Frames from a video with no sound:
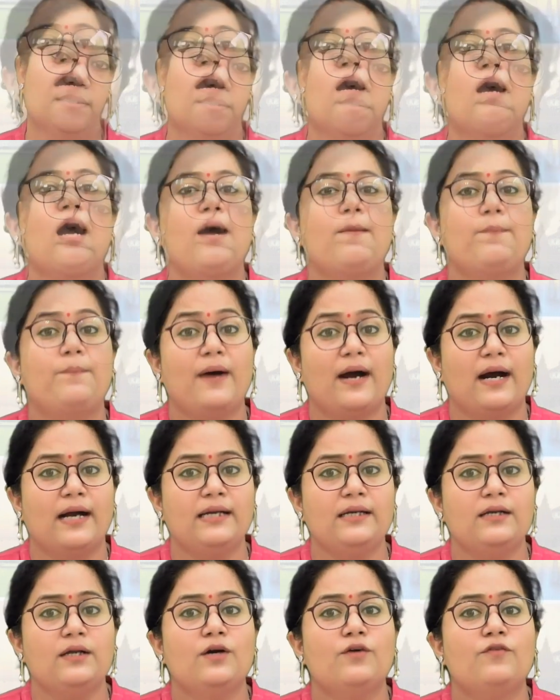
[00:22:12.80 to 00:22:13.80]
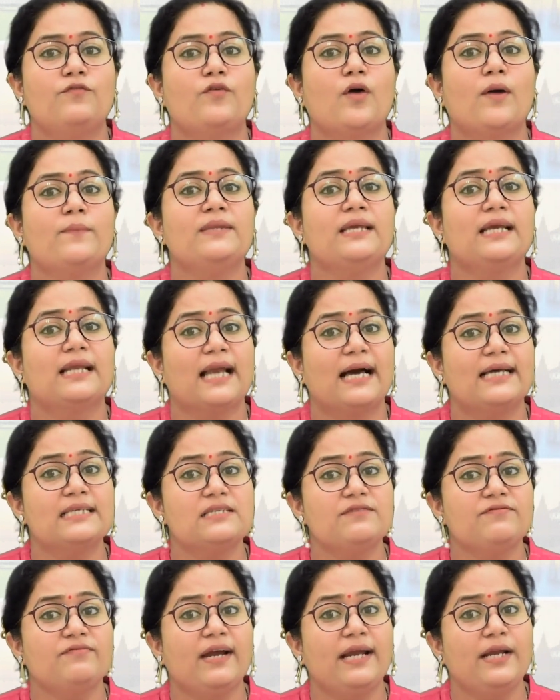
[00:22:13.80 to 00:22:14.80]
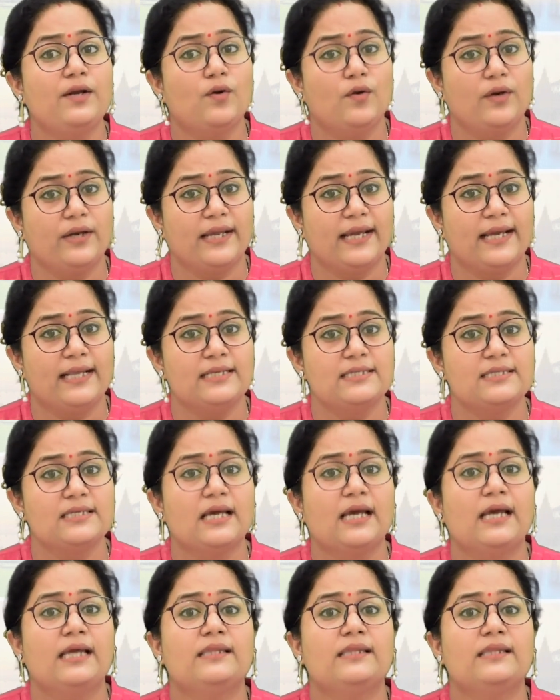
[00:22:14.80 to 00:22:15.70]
Apart from the classified hotels,